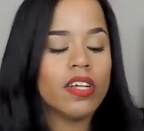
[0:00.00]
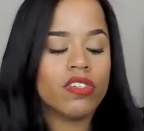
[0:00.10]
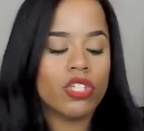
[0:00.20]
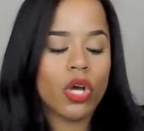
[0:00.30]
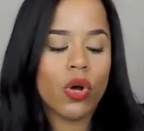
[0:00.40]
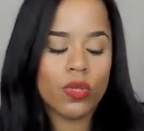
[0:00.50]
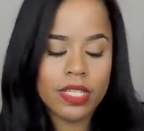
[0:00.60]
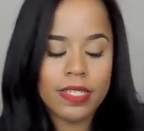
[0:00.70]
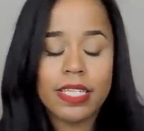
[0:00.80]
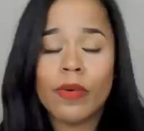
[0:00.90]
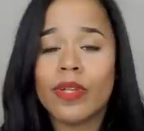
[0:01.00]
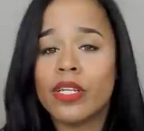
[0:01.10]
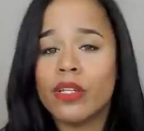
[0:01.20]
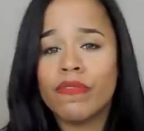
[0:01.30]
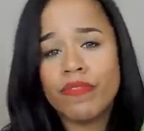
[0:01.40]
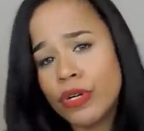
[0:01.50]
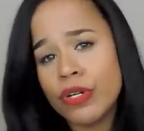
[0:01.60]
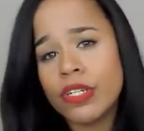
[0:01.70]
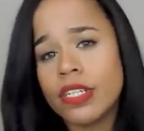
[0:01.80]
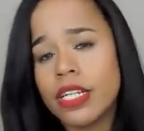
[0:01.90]
so this is like one of the
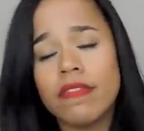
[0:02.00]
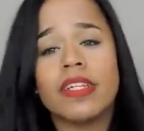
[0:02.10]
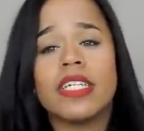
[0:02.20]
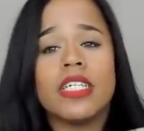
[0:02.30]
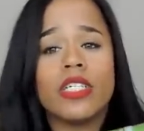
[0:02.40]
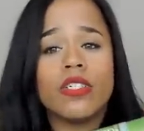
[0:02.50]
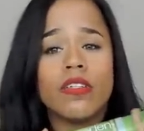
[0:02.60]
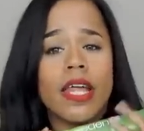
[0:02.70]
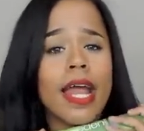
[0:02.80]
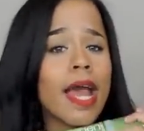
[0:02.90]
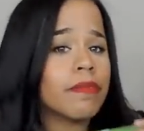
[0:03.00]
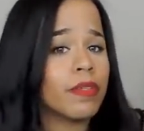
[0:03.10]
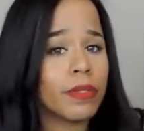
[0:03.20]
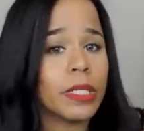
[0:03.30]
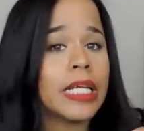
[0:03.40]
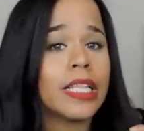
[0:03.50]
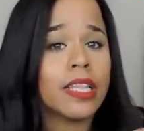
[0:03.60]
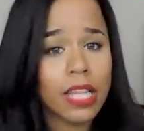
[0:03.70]
first leave-in conditioners that i absolutely